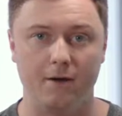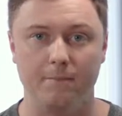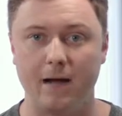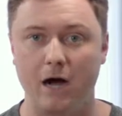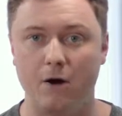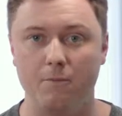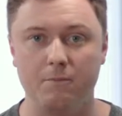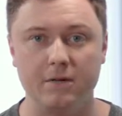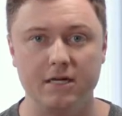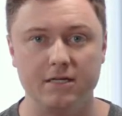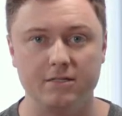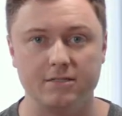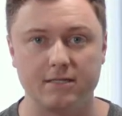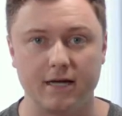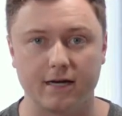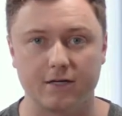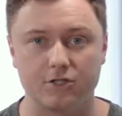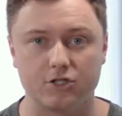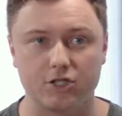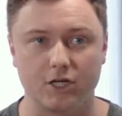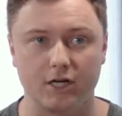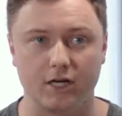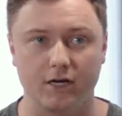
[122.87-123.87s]
About Me
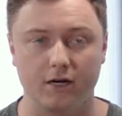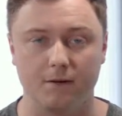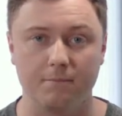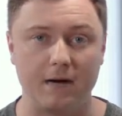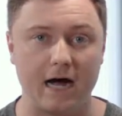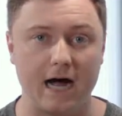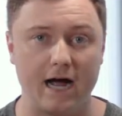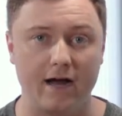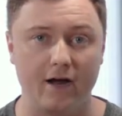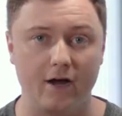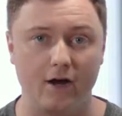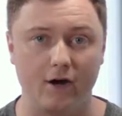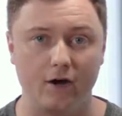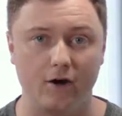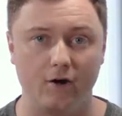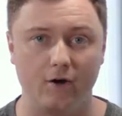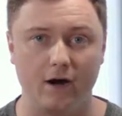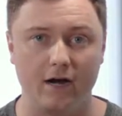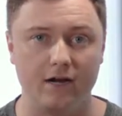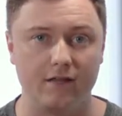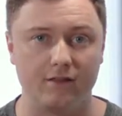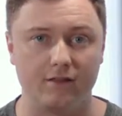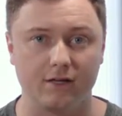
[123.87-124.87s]
section, a
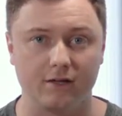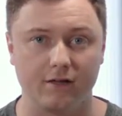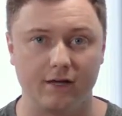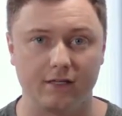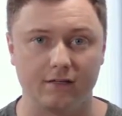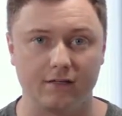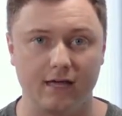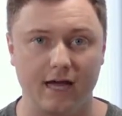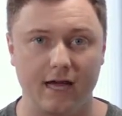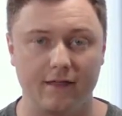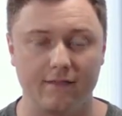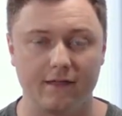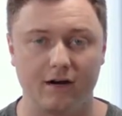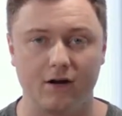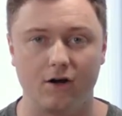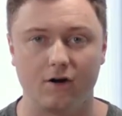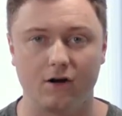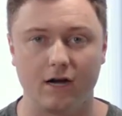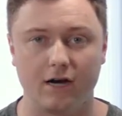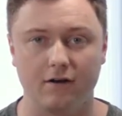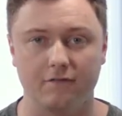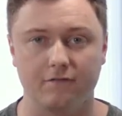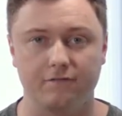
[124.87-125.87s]
bio, anything like that. That
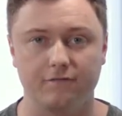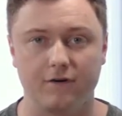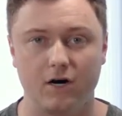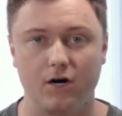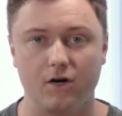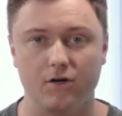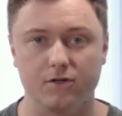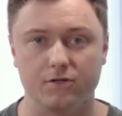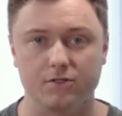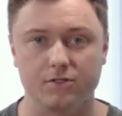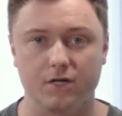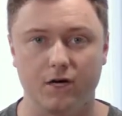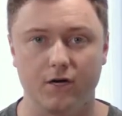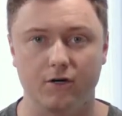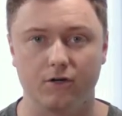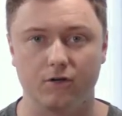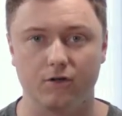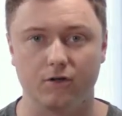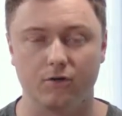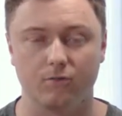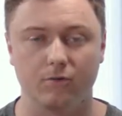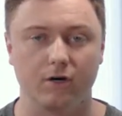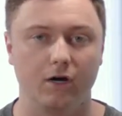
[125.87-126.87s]
all kind of falls
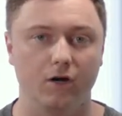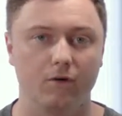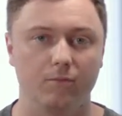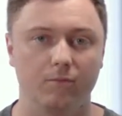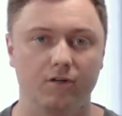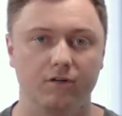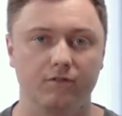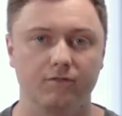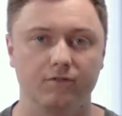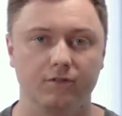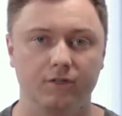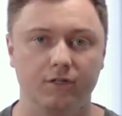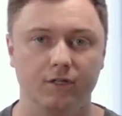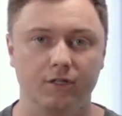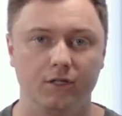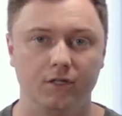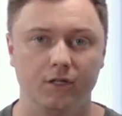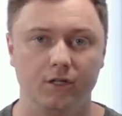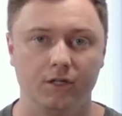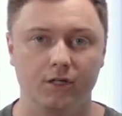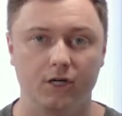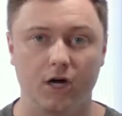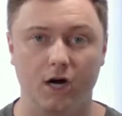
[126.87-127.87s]
under the realm of
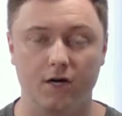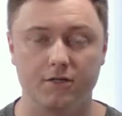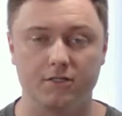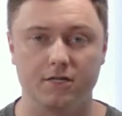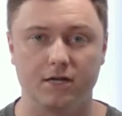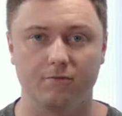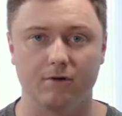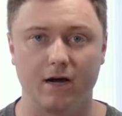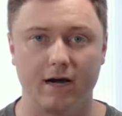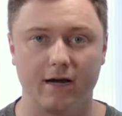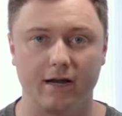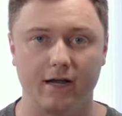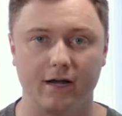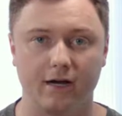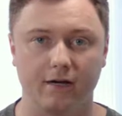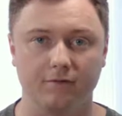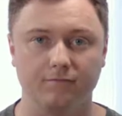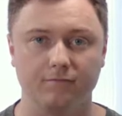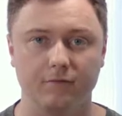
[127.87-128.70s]
content writing.